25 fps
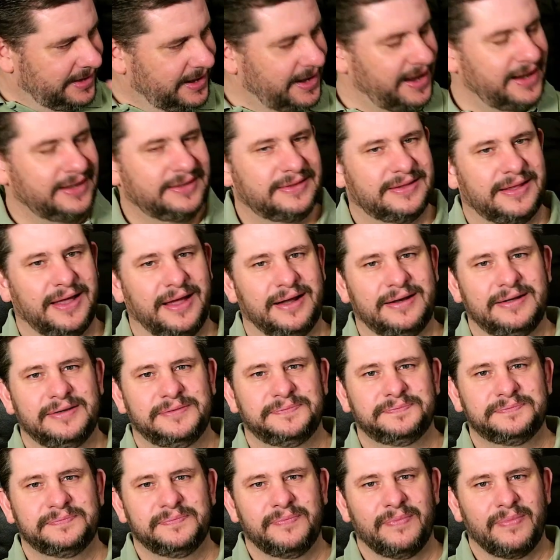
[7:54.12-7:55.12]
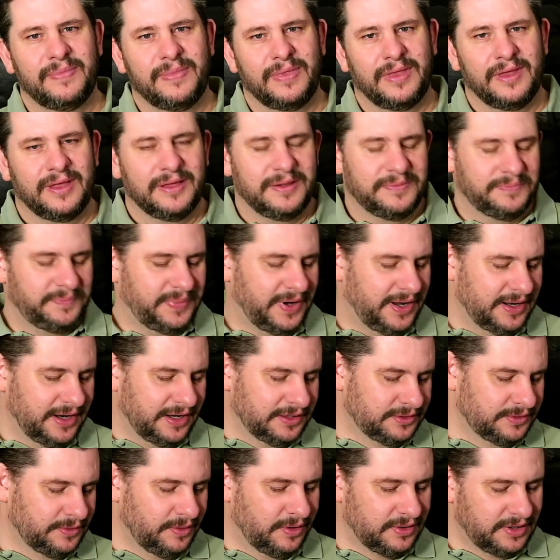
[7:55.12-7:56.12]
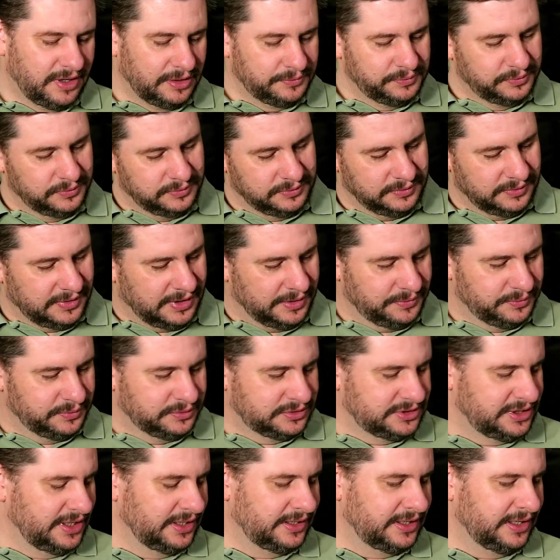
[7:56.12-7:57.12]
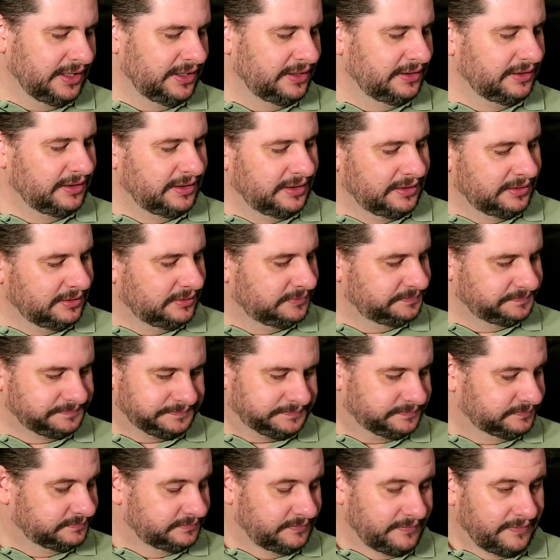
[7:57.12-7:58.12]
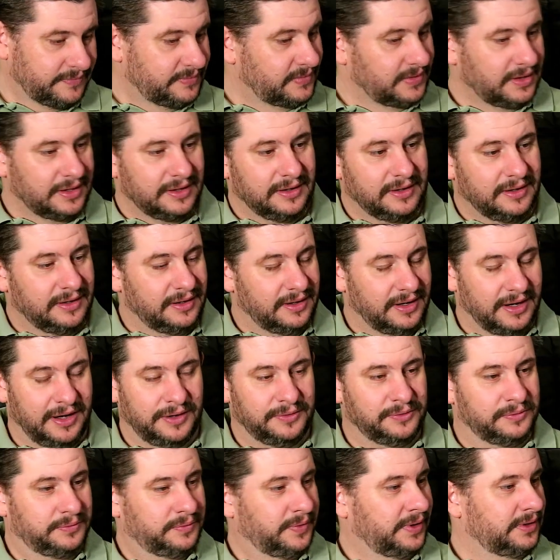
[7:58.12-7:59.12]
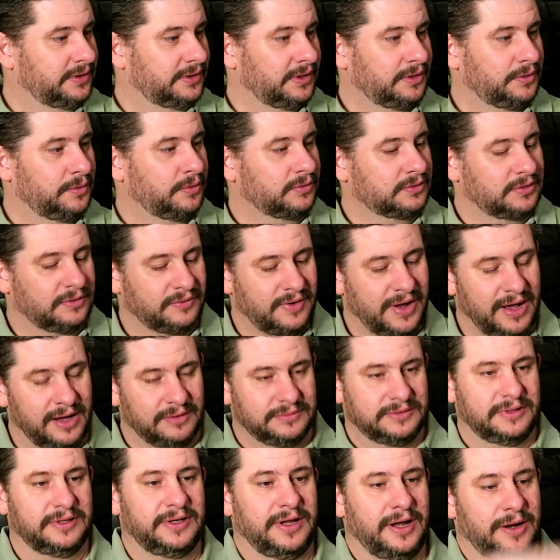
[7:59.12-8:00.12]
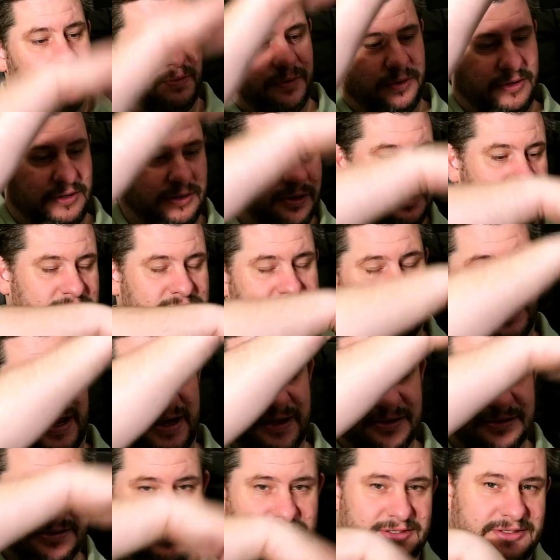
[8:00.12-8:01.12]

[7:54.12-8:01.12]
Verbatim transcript: hate that. But I thought I would, uh, I would check in and I went and looked around and there were stacks